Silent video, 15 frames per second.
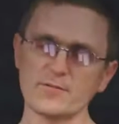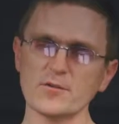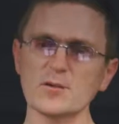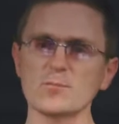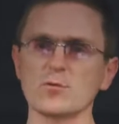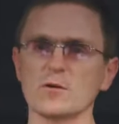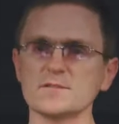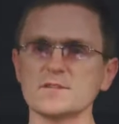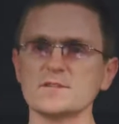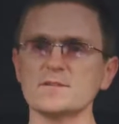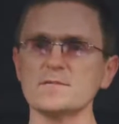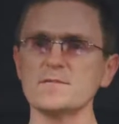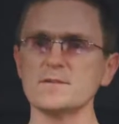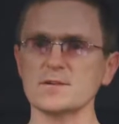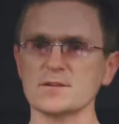for the process
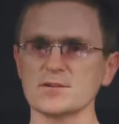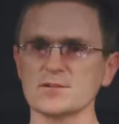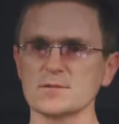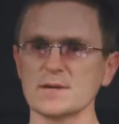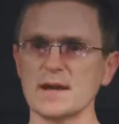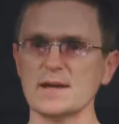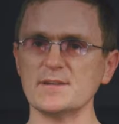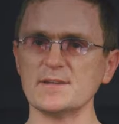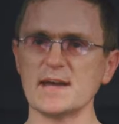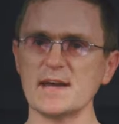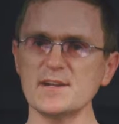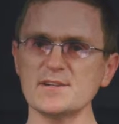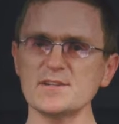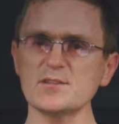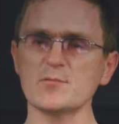to finish and
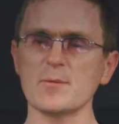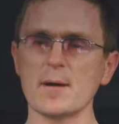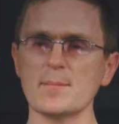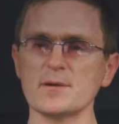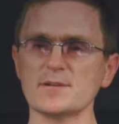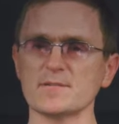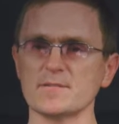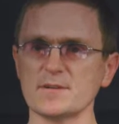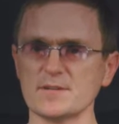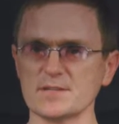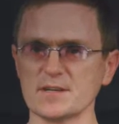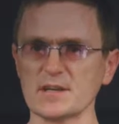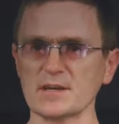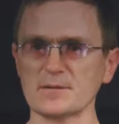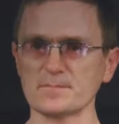enter the web interface
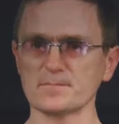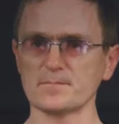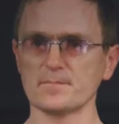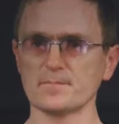again.